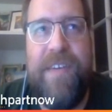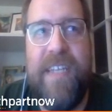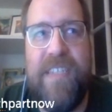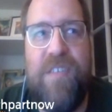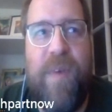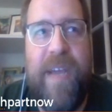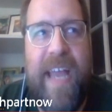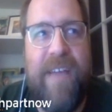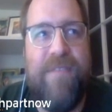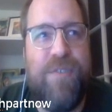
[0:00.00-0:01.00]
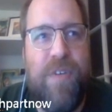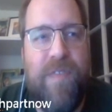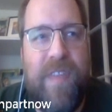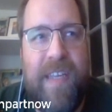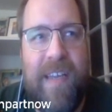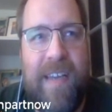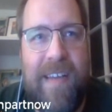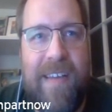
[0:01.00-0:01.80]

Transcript: He doesn't quite have sort of the